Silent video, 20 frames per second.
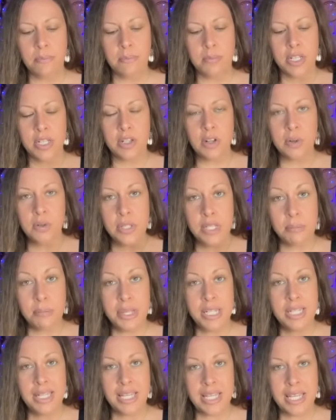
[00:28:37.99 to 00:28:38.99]
Because
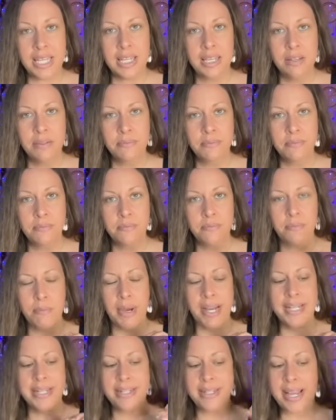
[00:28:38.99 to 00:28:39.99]
ultimately,
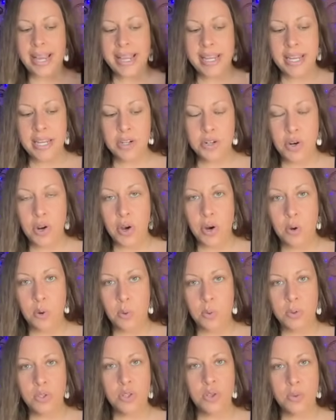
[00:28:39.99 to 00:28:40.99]
by saying
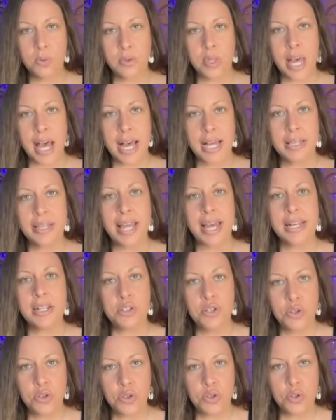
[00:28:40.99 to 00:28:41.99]
no to that, that
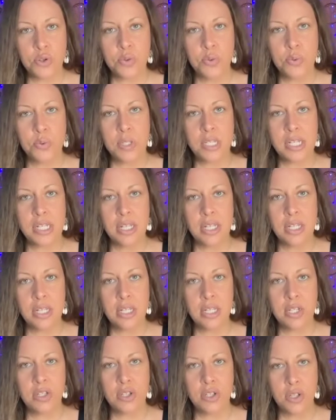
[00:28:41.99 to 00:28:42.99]
is
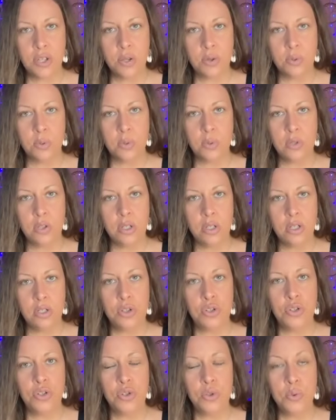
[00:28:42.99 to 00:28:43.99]
choosing you,
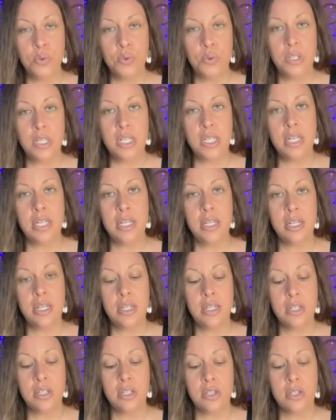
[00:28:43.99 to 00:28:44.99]

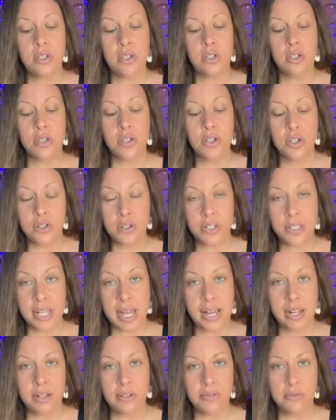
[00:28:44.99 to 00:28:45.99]
choosing
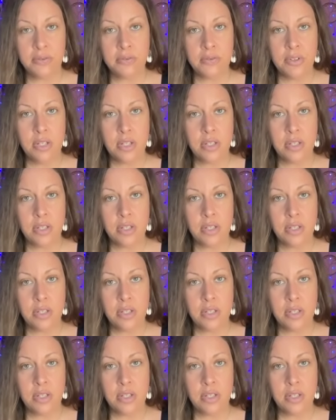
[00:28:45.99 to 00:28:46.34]
yourself.